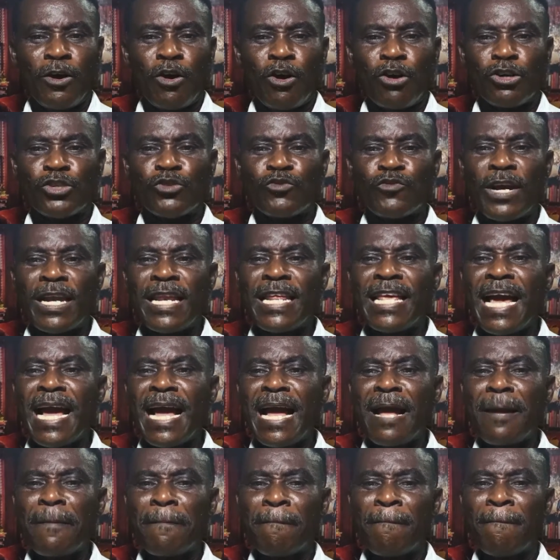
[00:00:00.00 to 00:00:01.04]

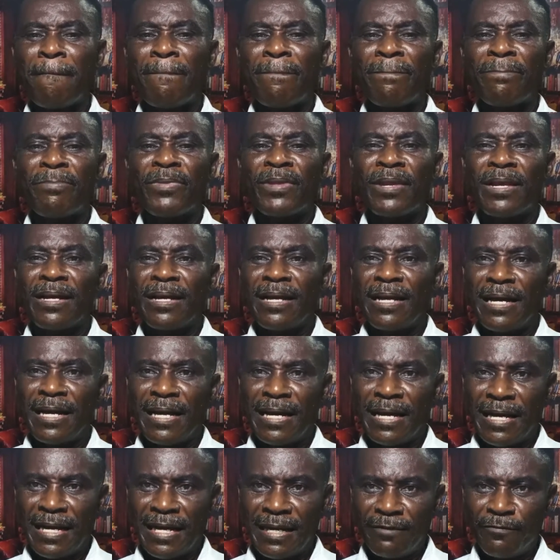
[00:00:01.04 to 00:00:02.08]
Australia,
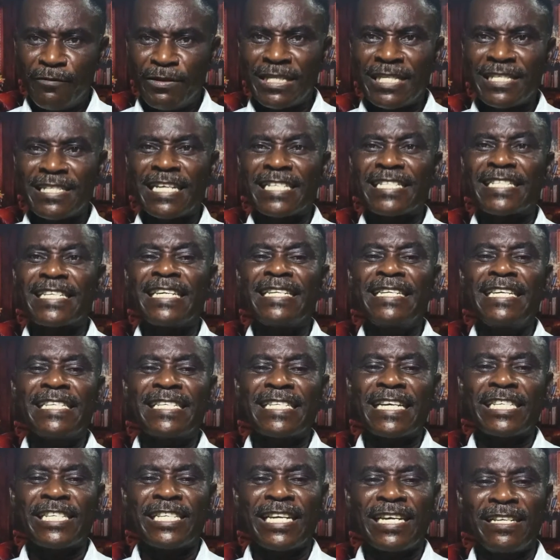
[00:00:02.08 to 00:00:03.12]
which is the Sydney
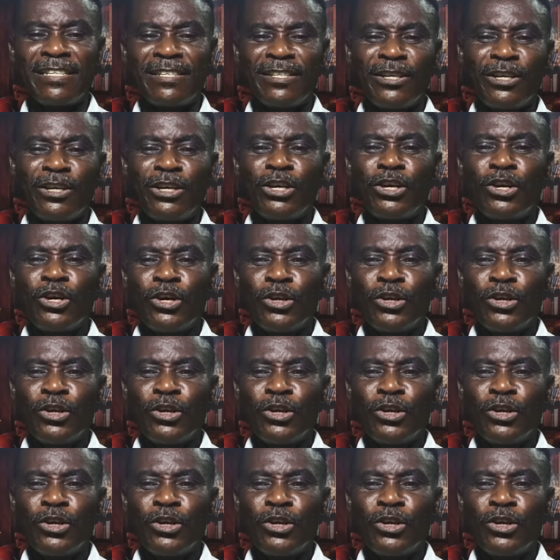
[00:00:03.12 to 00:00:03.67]
session,